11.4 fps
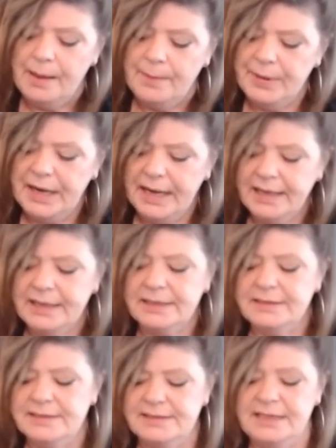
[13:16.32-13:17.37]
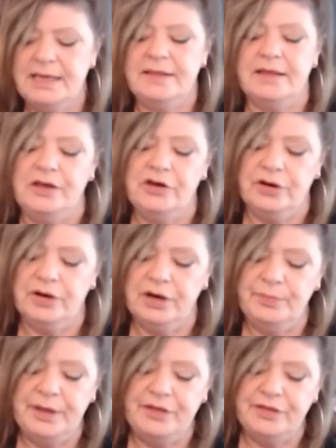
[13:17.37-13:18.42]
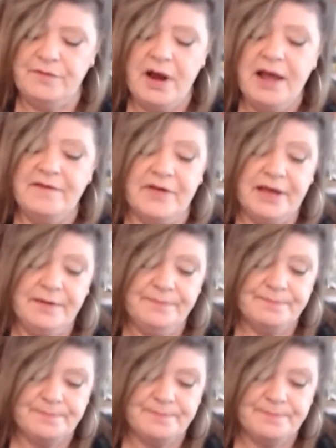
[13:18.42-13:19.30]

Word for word: But I can see that you're going to be thriving.